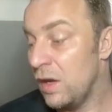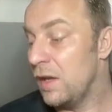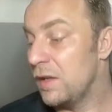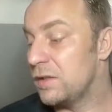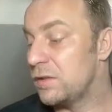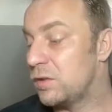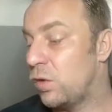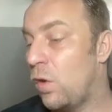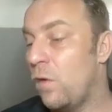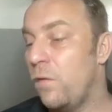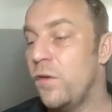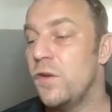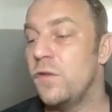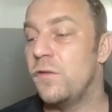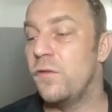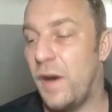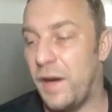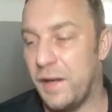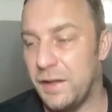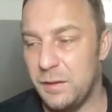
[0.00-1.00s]
Stockfish
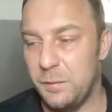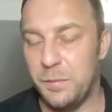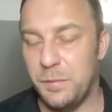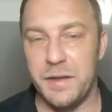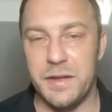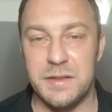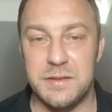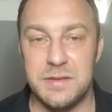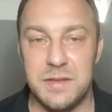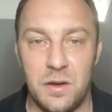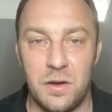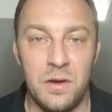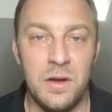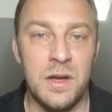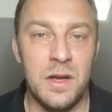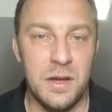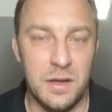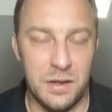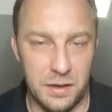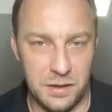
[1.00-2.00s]
finally plays now
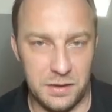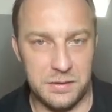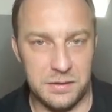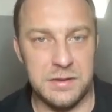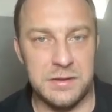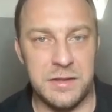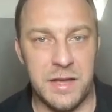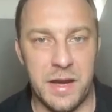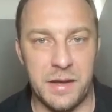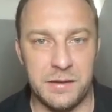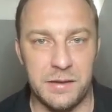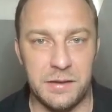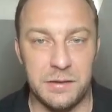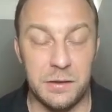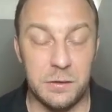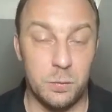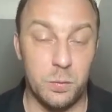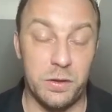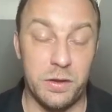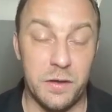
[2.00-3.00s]
uh, this tactic
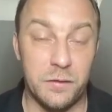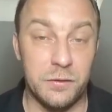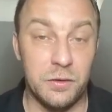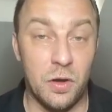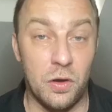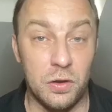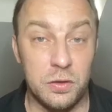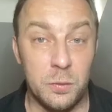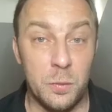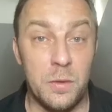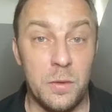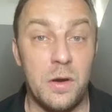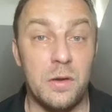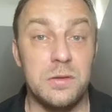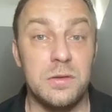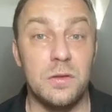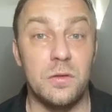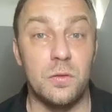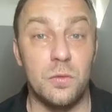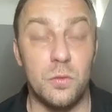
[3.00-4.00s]
that we have talked
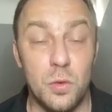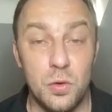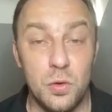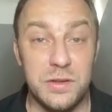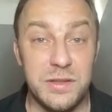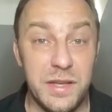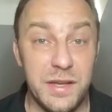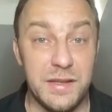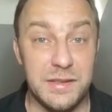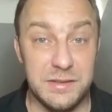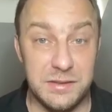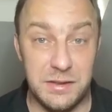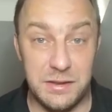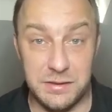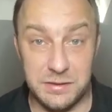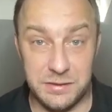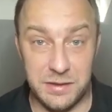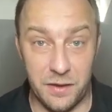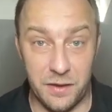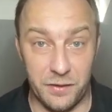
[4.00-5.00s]
about. Rook takes
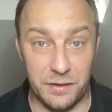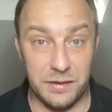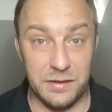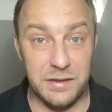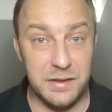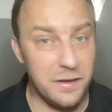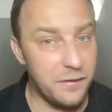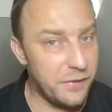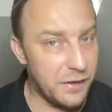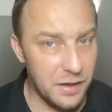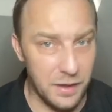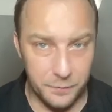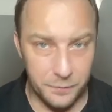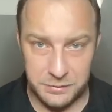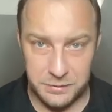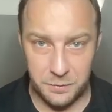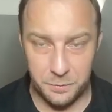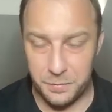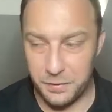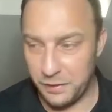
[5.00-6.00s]
d7, giving up
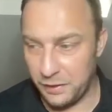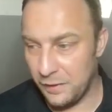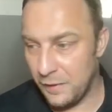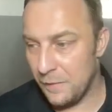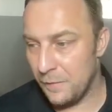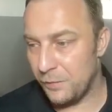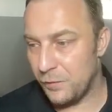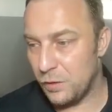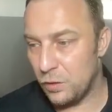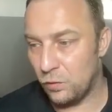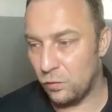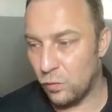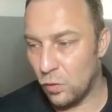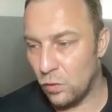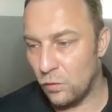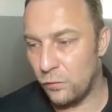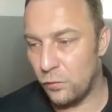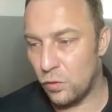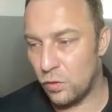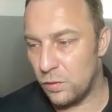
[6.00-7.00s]
simply the
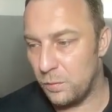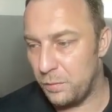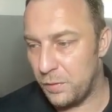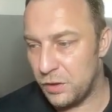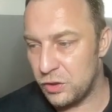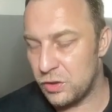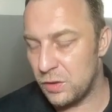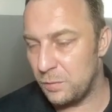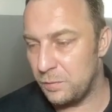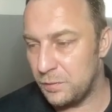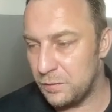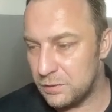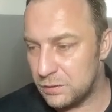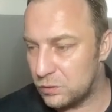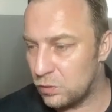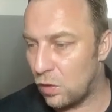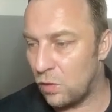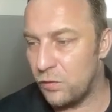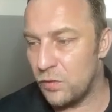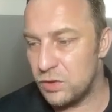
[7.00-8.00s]
rook for a bishop.
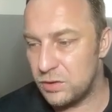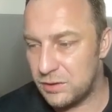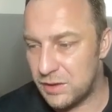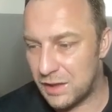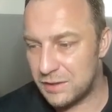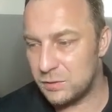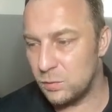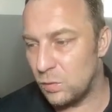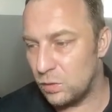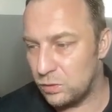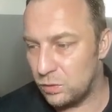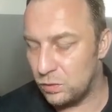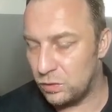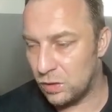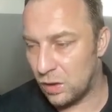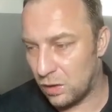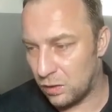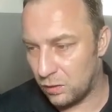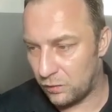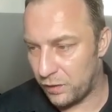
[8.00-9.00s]
Stockfish doesn't want to
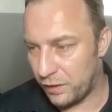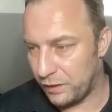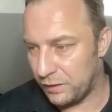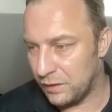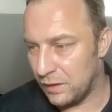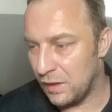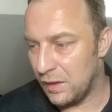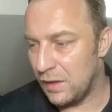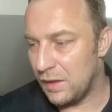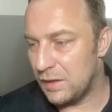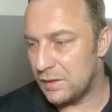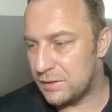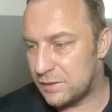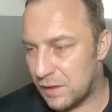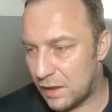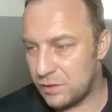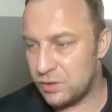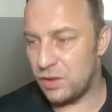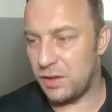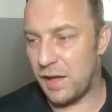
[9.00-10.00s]
tolerate
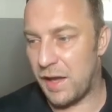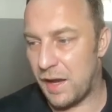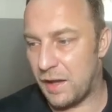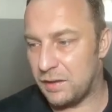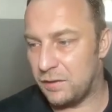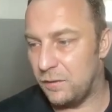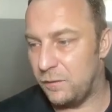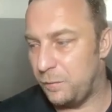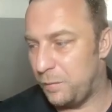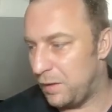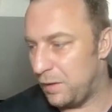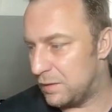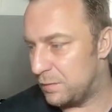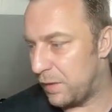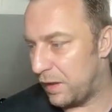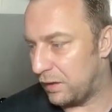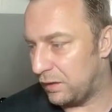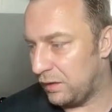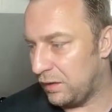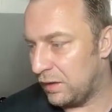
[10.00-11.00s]
such an active piece
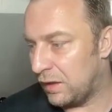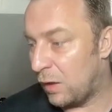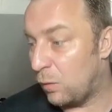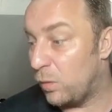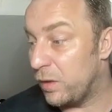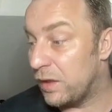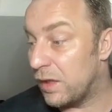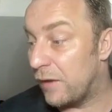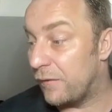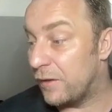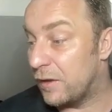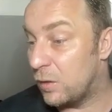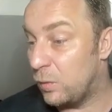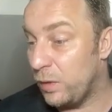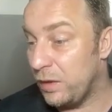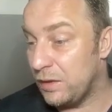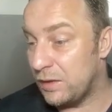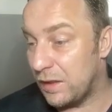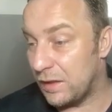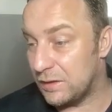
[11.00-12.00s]
by Leela. We have
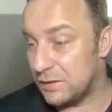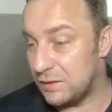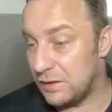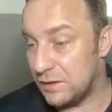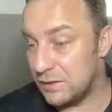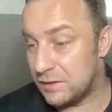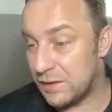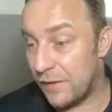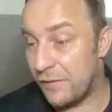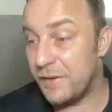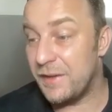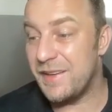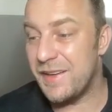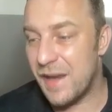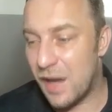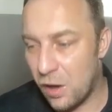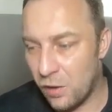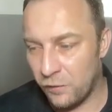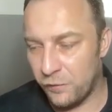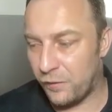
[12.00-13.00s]
queen takes d7,
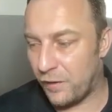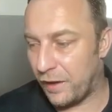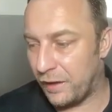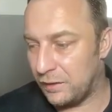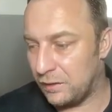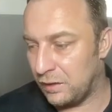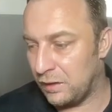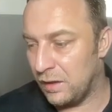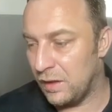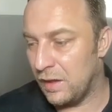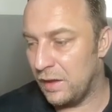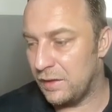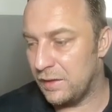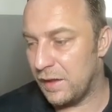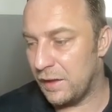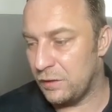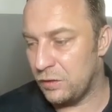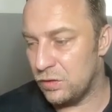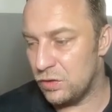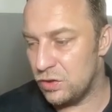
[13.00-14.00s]
now finally
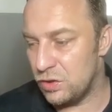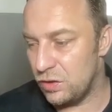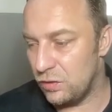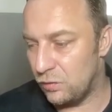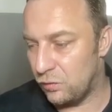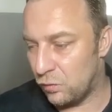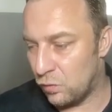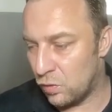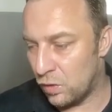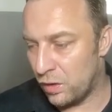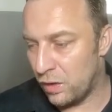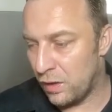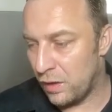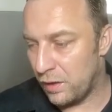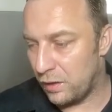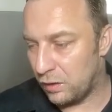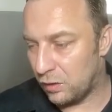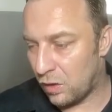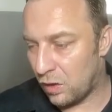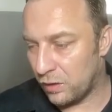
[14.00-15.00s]
knight to g4,
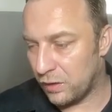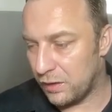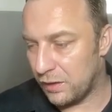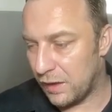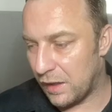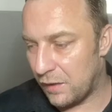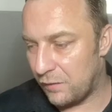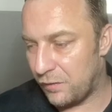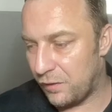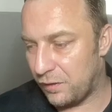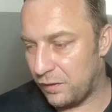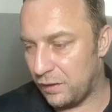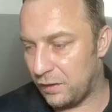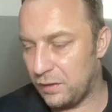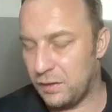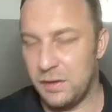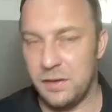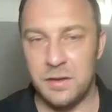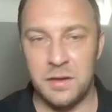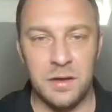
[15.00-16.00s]
locking everything
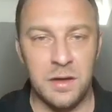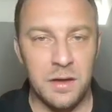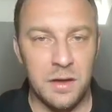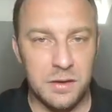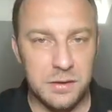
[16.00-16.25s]
here.